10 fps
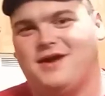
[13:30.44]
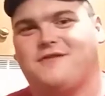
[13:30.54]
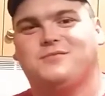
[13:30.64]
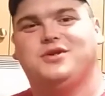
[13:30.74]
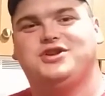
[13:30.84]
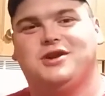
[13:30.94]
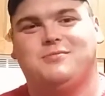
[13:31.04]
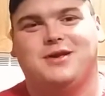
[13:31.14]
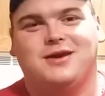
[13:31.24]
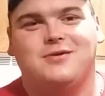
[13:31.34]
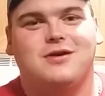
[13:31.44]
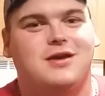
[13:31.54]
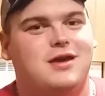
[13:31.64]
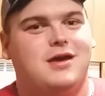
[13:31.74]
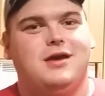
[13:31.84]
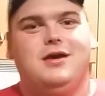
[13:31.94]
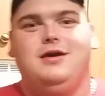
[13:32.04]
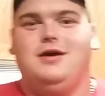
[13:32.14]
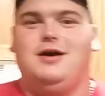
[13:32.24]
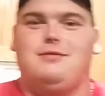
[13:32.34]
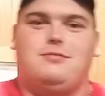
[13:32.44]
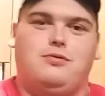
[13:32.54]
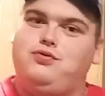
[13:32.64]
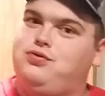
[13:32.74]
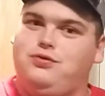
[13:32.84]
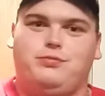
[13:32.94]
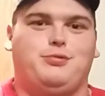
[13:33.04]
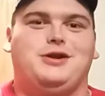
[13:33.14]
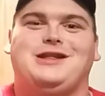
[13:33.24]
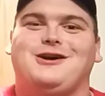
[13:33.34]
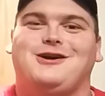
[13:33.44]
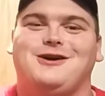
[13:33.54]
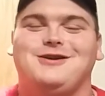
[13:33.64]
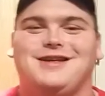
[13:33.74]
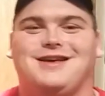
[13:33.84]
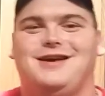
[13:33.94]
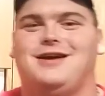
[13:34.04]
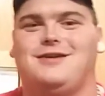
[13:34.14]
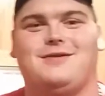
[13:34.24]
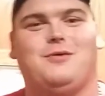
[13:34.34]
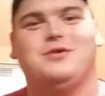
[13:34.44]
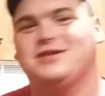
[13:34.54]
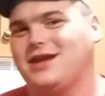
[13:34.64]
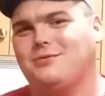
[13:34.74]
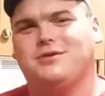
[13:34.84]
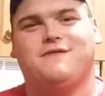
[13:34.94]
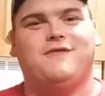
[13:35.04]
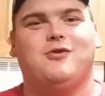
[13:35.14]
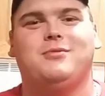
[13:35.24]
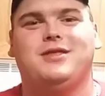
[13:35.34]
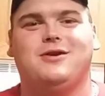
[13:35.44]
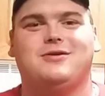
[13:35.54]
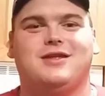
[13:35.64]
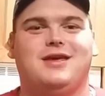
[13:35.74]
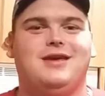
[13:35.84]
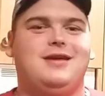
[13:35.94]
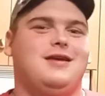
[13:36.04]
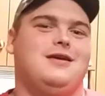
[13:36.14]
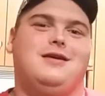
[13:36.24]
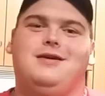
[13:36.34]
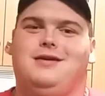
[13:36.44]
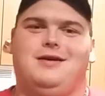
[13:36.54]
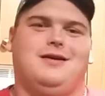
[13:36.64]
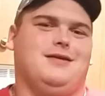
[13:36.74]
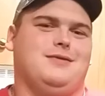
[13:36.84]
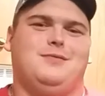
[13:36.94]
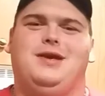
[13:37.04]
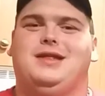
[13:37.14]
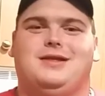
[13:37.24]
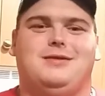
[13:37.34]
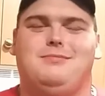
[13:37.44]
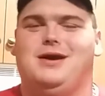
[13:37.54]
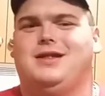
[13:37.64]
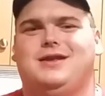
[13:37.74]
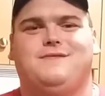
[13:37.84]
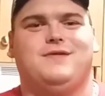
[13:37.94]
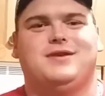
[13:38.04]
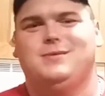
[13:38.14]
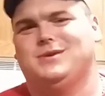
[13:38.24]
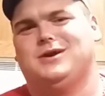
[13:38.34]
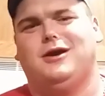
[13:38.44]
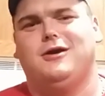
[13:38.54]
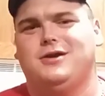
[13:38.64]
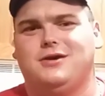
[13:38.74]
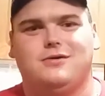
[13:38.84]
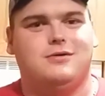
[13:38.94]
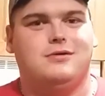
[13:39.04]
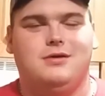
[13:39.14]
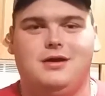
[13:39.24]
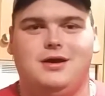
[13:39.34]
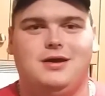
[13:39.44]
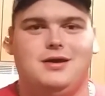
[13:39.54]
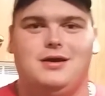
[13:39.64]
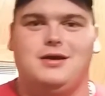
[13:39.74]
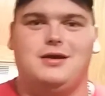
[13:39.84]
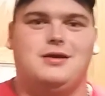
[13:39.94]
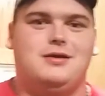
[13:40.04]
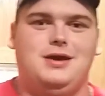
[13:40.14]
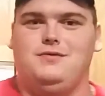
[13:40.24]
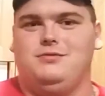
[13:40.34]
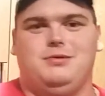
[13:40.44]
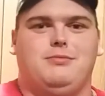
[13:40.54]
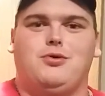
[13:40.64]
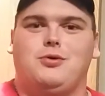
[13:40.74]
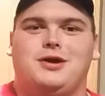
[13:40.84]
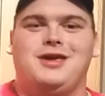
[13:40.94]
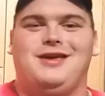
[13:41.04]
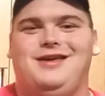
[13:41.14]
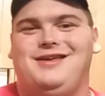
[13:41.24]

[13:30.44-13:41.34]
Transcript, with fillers: Back from the gym now. Um, pretty tired. Uh, I wasn't able to film in there today. Uh, it didn't make a difference. It was cardio. I uh, it would have been boring.